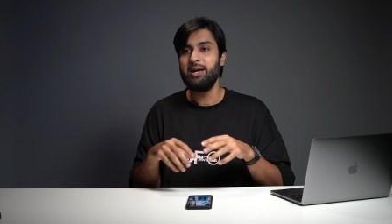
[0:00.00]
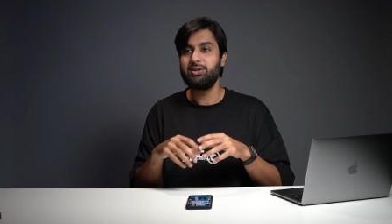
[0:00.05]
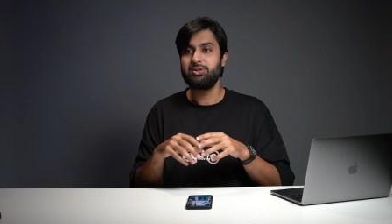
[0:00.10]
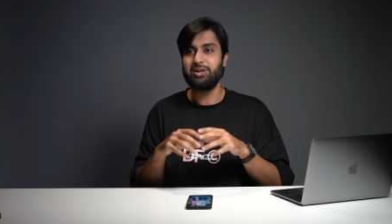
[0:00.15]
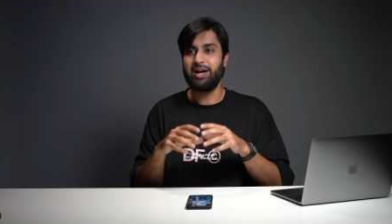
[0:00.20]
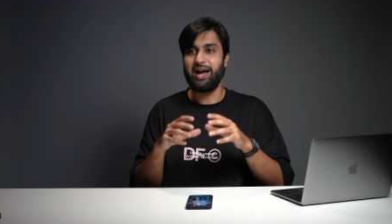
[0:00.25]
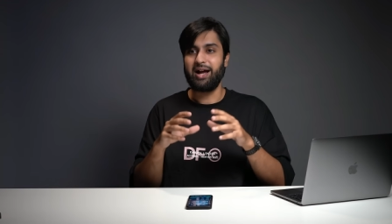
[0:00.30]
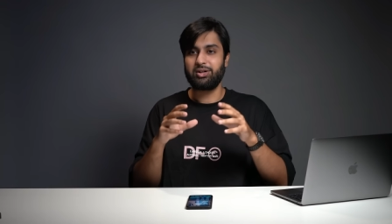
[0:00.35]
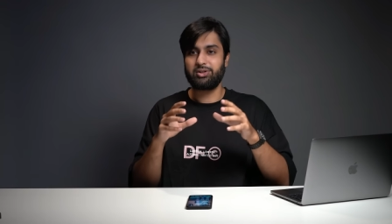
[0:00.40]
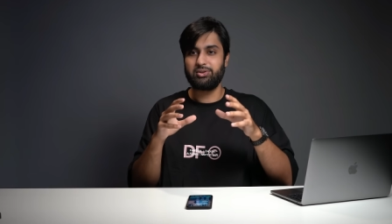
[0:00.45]

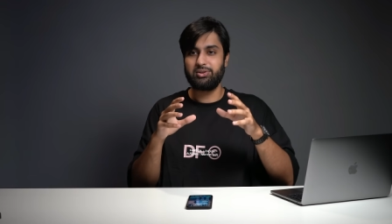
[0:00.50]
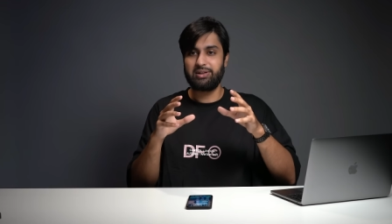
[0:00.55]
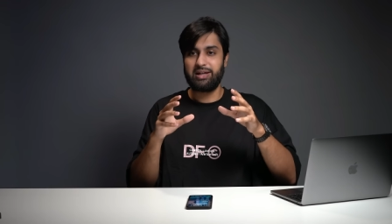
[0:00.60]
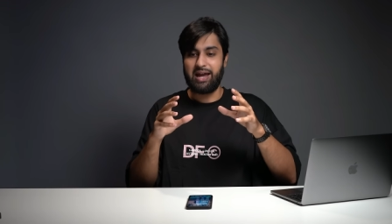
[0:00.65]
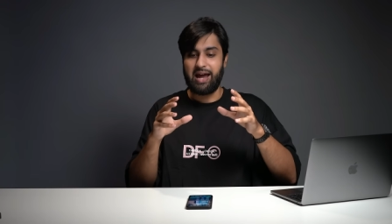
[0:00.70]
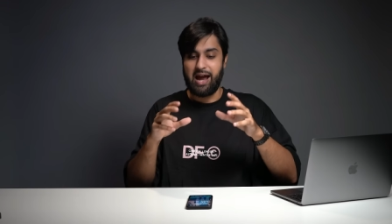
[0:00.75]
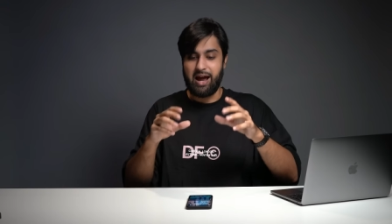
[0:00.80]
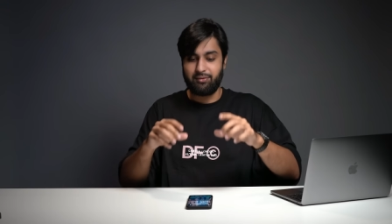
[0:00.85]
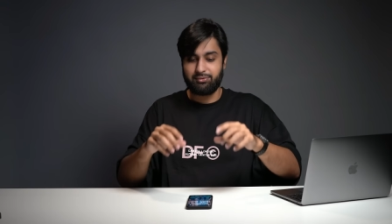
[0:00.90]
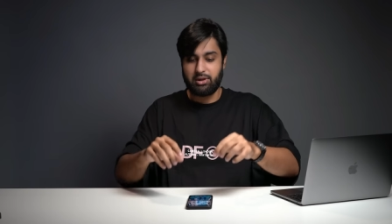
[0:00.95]
to actually
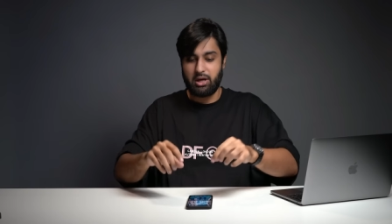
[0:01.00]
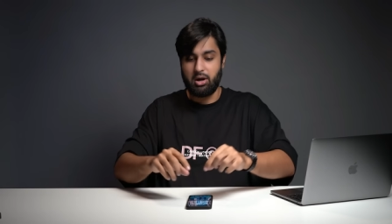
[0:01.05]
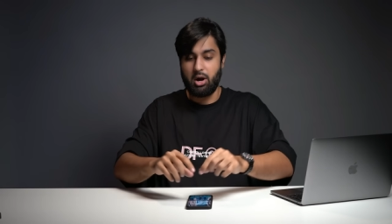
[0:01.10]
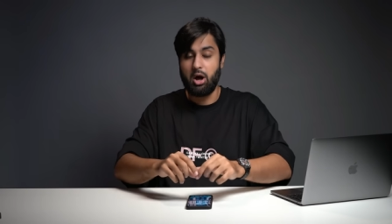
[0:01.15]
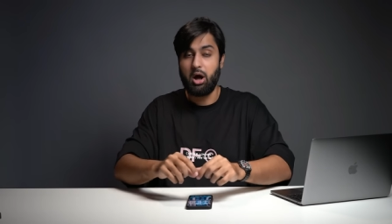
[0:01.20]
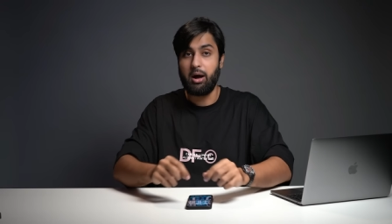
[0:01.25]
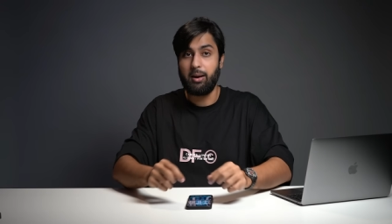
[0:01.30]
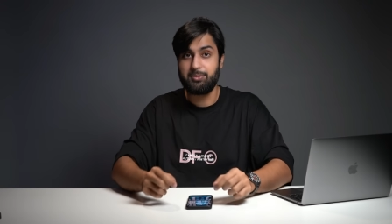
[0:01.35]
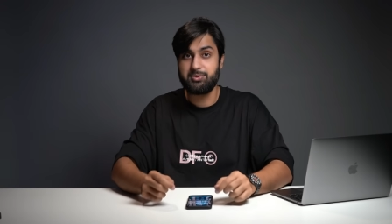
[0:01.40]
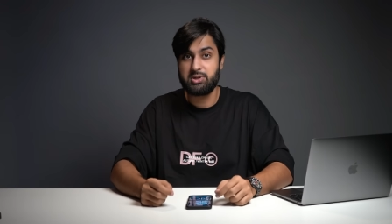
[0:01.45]
have that
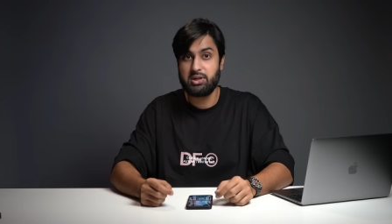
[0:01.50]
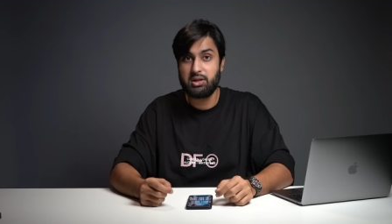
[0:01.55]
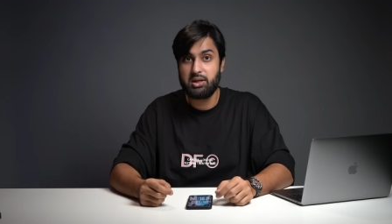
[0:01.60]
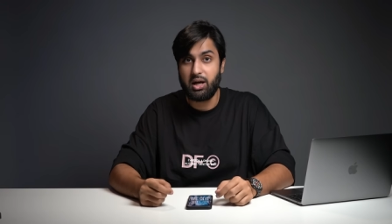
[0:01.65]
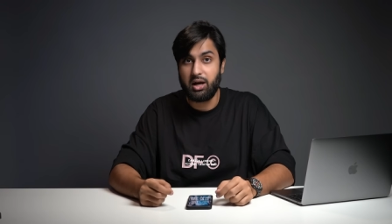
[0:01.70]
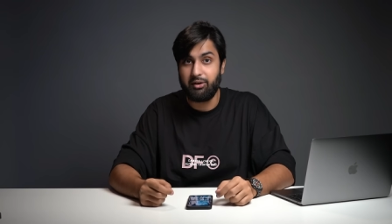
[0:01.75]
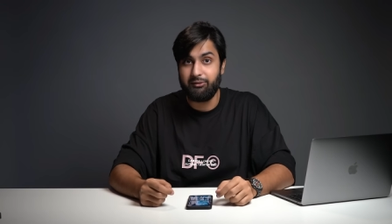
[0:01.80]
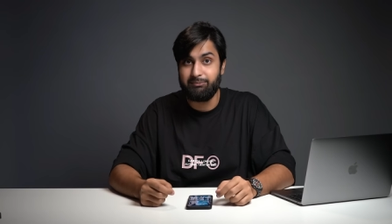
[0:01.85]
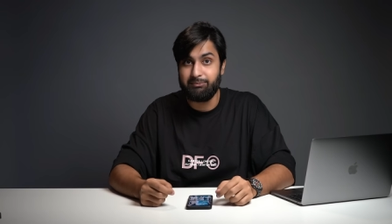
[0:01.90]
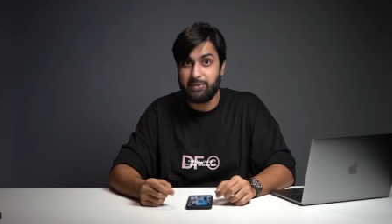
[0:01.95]
option
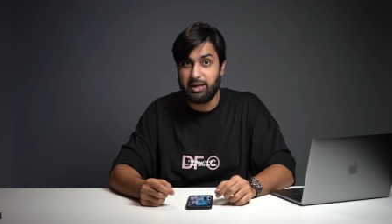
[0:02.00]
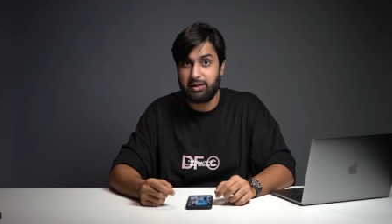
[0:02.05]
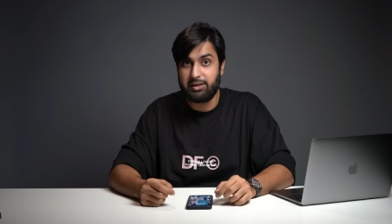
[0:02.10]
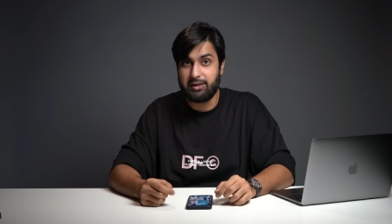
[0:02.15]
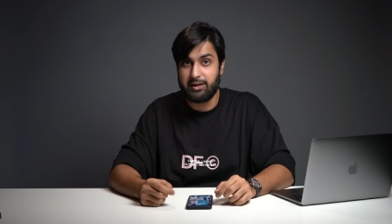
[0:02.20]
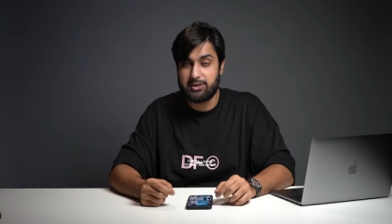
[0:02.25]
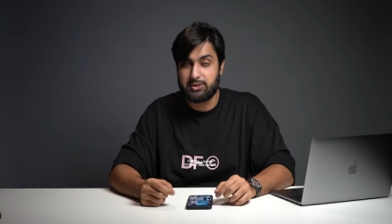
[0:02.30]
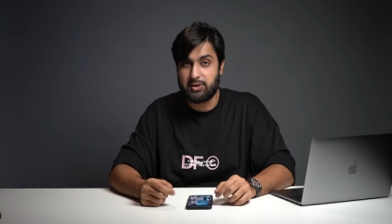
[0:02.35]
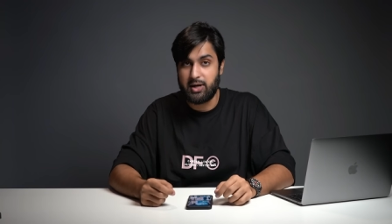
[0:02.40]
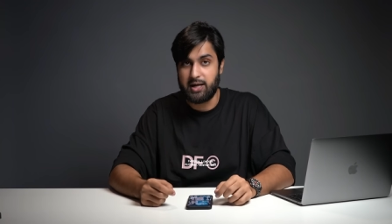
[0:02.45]
of
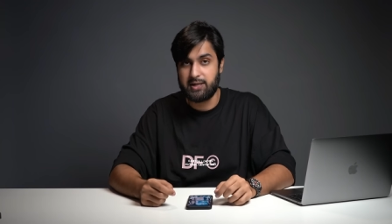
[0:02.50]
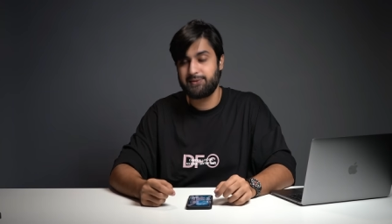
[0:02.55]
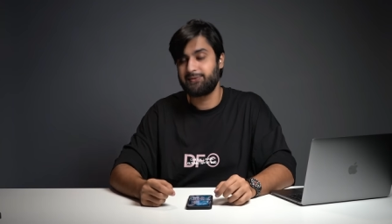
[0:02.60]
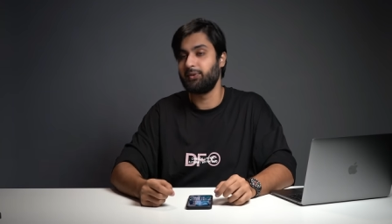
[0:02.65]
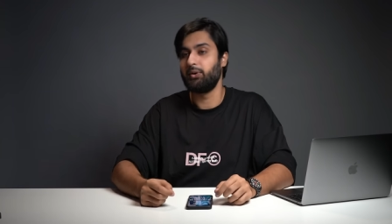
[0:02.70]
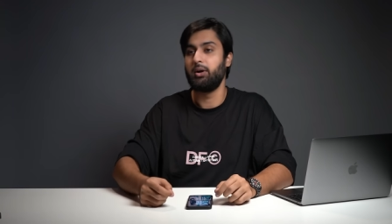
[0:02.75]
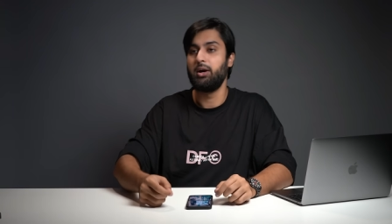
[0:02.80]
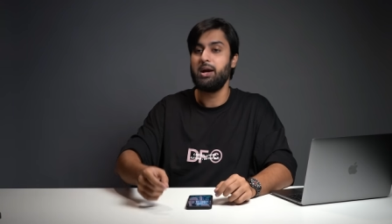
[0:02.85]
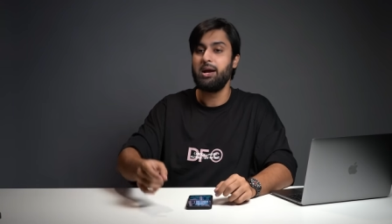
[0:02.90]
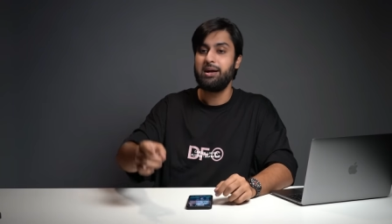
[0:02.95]
media
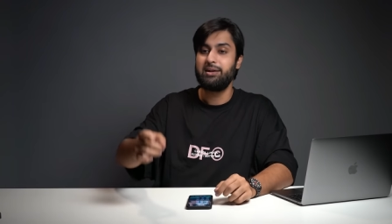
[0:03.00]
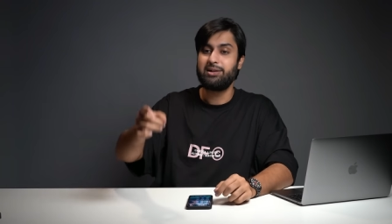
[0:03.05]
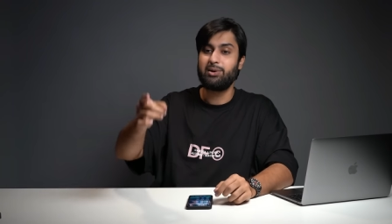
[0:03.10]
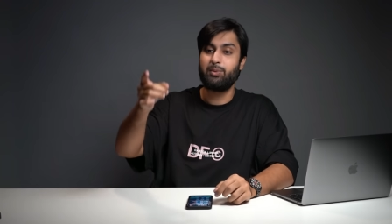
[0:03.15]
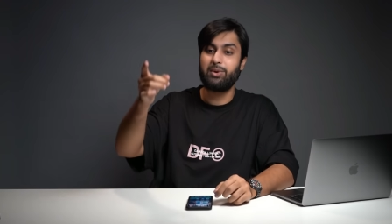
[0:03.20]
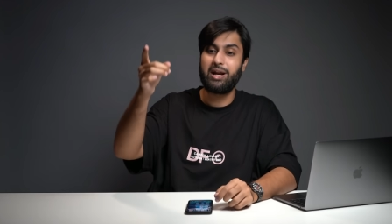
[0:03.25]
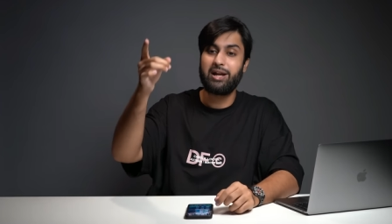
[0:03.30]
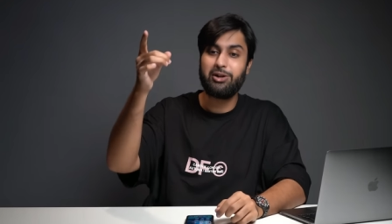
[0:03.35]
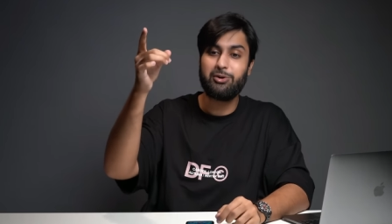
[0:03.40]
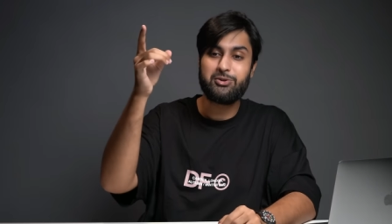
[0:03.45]
transfer. Now
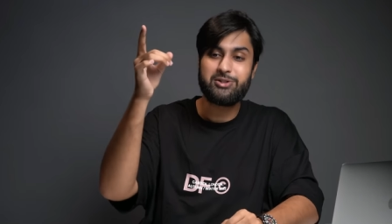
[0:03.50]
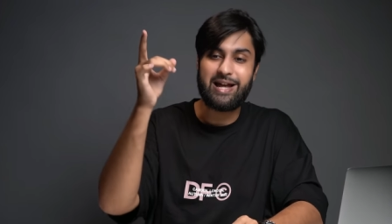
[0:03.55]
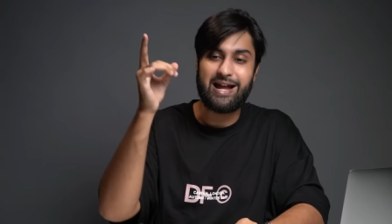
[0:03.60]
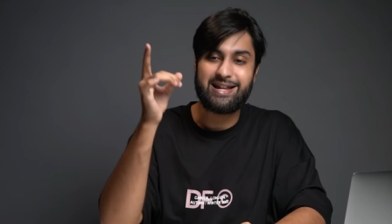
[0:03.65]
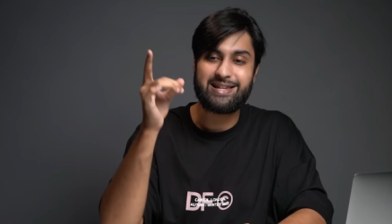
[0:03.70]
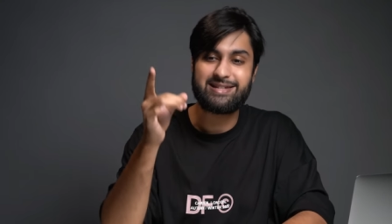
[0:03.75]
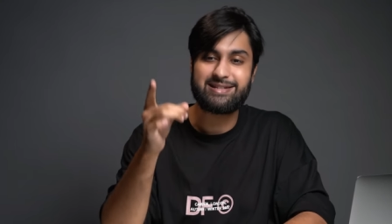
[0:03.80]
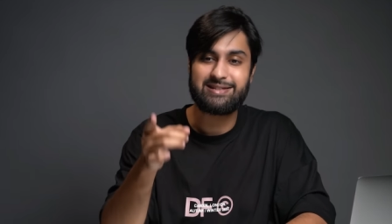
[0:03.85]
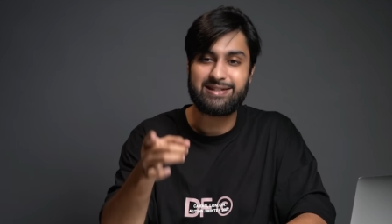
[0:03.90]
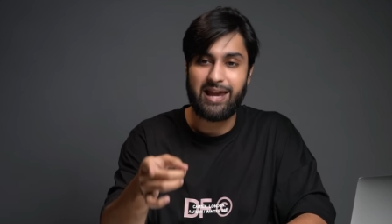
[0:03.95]
when I use
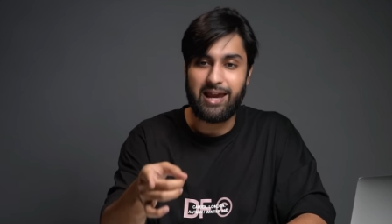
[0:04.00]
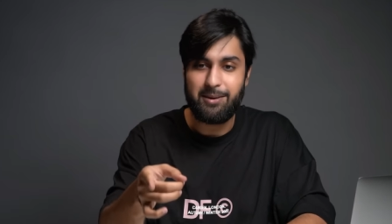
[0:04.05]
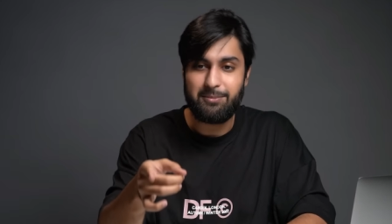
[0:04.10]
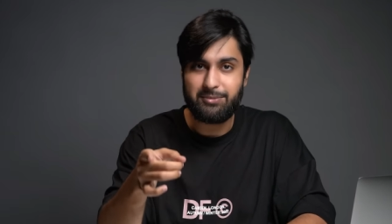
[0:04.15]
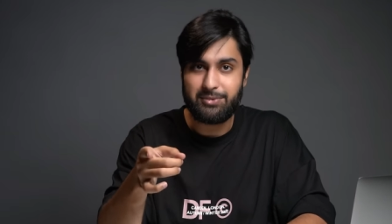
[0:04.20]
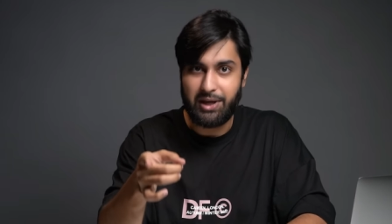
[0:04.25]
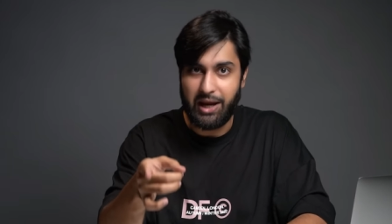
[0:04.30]
that same